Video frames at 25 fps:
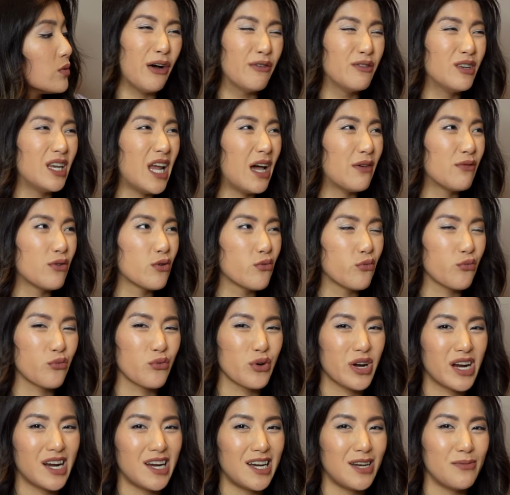I've never
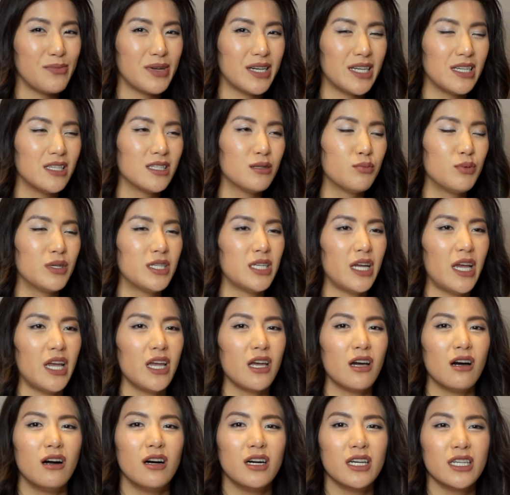really been into
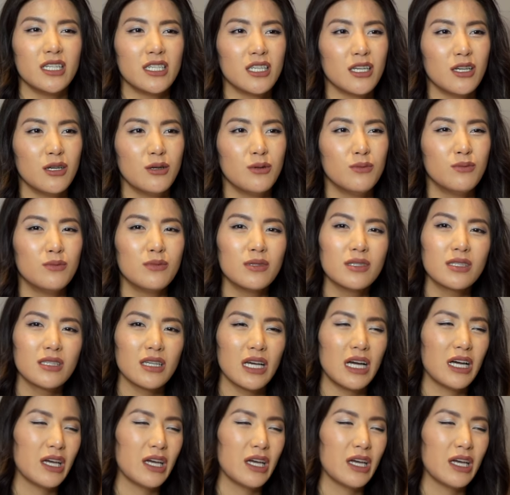Bottega items.